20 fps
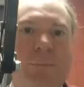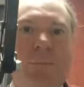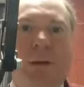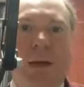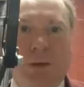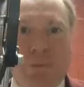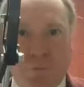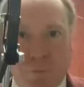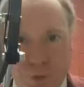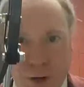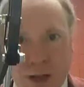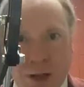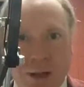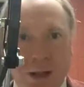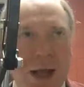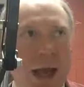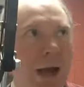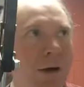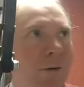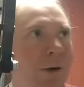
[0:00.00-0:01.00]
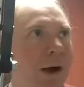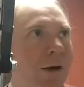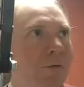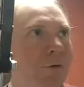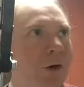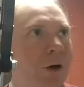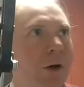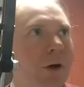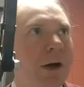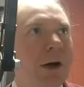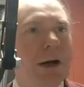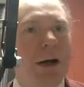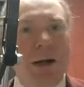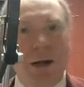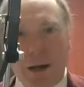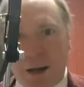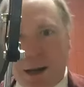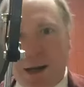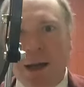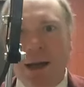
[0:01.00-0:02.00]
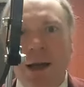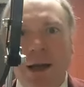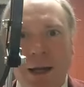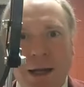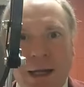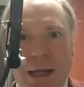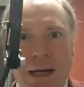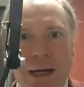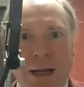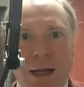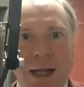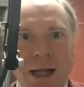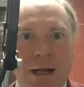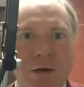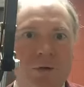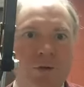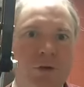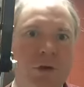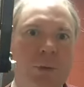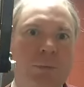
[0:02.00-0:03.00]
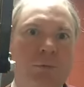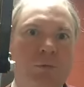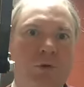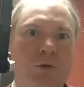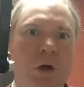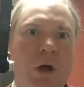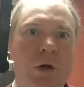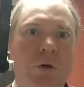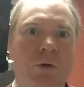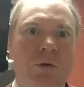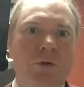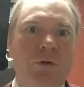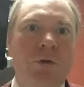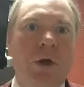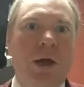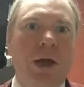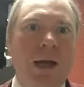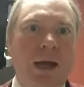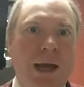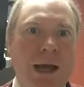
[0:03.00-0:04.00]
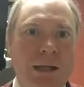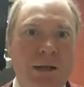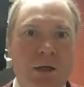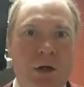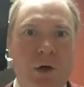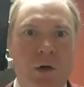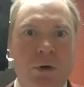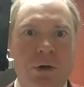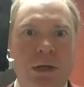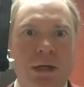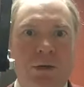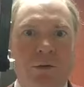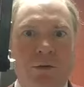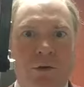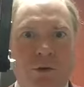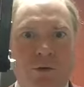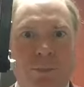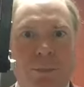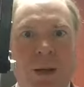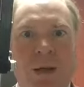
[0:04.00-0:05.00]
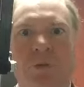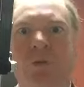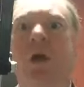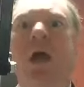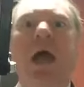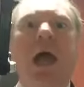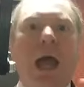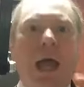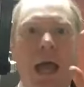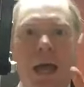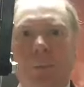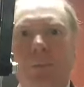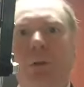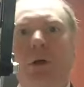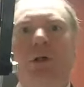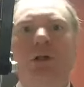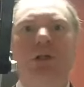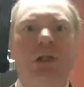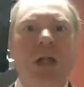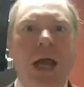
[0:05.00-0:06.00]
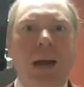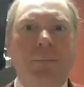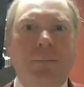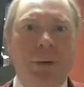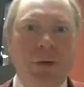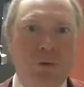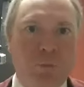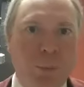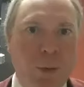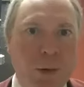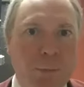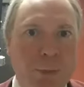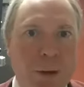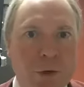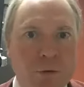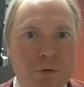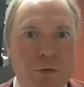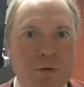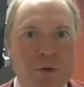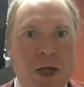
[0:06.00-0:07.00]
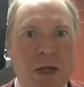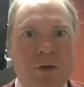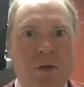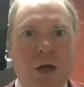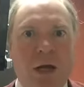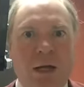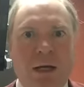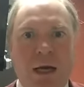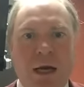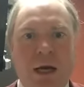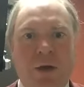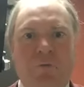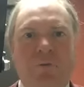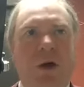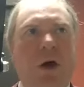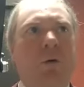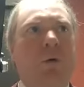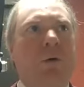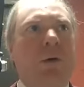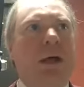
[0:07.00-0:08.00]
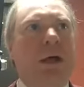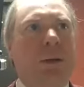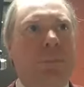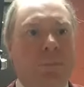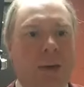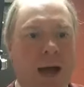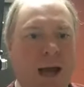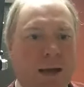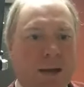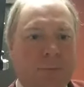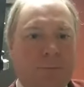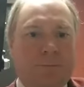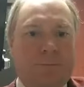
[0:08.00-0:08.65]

It will, however, get a lot of cheap jokes at the Hokies' expense. Ed Bouchette, Pittsburgh Post-Gazette, talking NFL when we come back.